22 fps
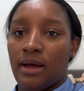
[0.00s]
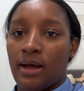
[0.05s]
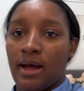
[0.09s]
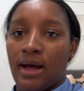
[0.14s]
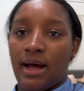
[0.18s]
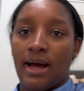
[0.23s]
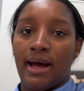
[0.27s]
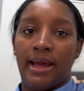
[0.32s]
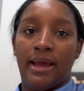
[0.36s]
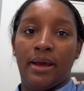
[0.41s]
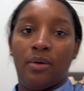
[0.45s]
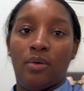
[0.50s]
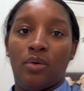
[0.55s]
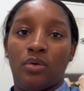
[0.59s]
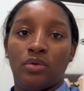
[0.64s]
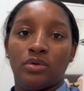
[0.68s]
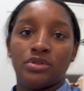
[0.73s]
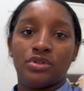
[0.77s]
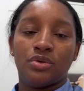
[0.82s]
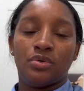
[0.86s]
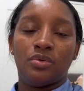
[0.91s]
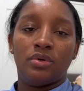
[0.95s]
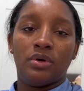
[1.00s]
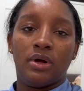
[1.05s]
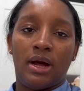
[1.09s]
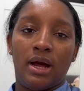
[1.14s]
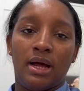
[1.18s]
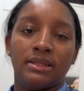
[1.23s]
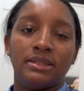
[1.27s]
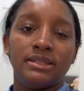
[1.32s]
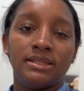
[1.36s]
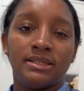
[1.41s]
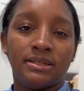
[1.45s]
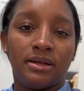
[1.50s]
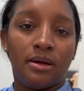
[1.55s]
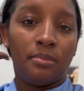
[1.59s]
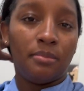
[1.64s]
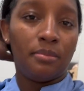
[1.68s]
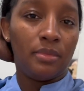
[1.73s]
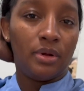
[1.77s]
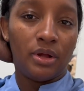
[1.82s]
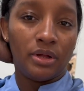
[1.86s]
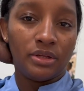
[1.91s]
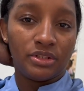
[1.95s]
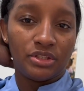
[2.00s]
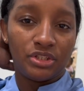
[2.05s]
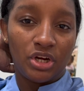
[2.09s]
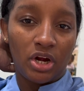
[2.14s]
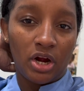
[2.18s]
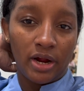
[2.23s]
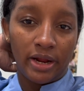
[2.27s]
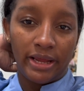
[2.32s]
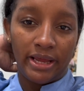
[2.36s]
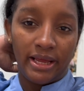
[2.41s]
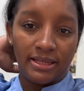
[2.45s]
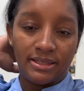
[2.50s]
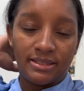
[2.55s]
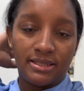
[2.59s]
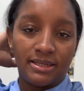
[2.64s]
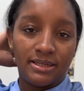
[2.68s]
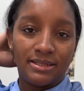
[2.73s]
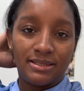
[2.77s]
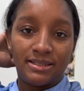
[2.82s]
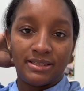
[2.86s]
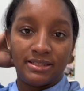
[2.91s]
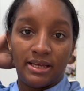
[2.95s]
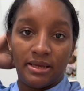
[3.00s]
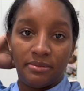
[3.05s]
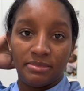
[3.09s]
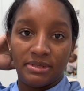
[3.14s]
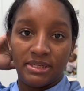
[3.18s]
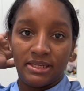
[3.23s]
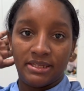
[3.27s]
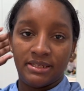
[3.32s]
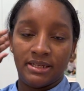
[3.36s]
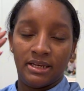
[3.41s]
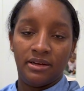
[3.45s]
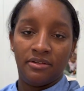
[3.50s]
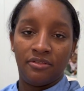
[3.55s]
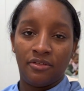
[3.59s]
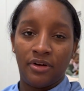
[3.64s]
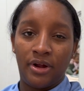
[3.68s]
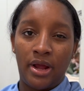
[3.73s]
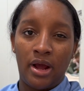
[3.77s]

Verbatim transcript: I also got some Target same-day delivery.